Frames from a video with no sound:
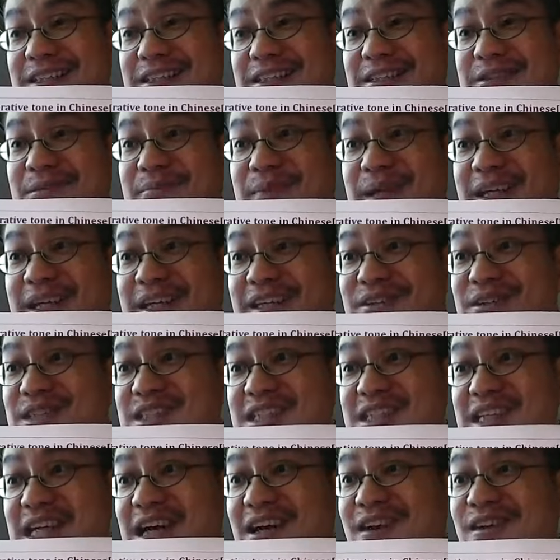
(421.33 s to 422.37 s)
to make you
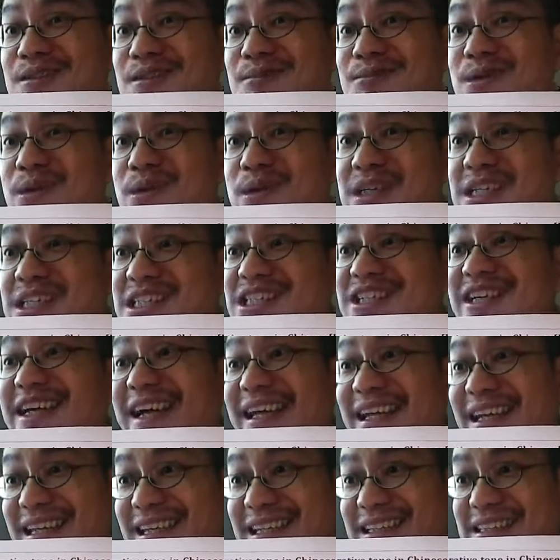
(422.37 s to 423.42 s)
sound more
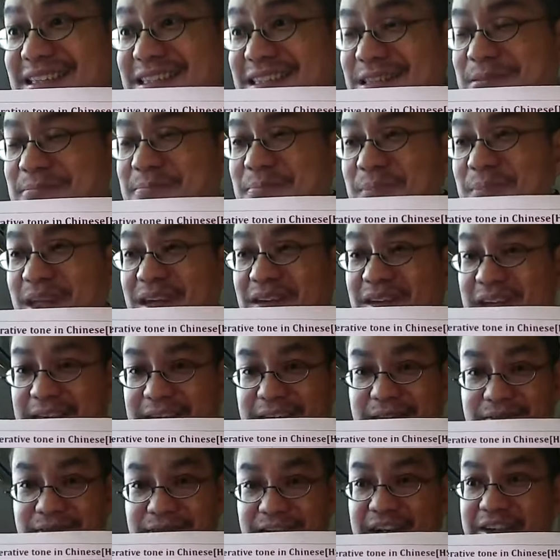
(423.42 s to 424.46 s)
Chinese.
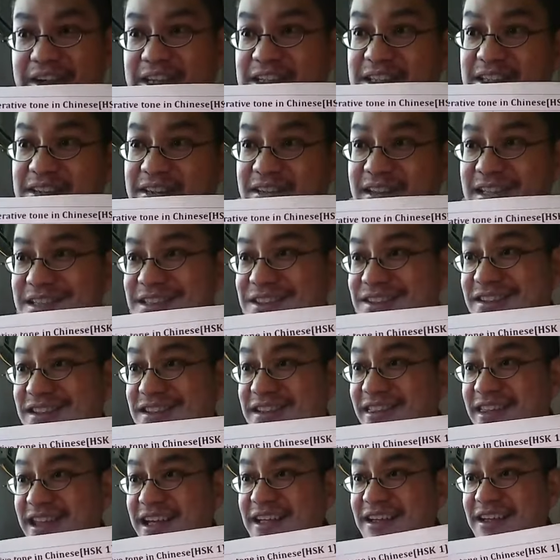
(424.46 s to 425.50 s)
Okay, very good
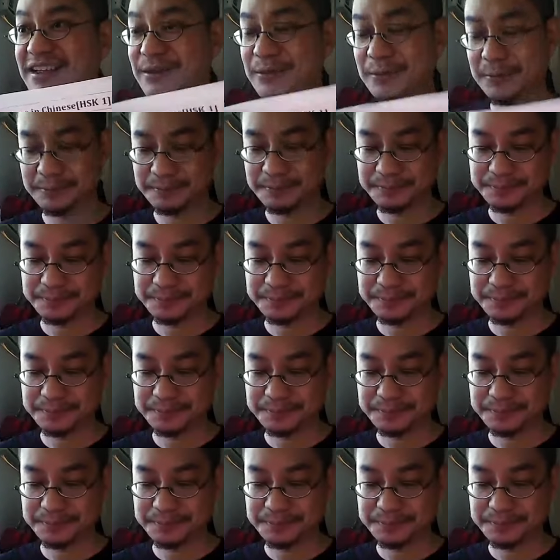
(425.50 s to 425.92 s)
question. Thank you.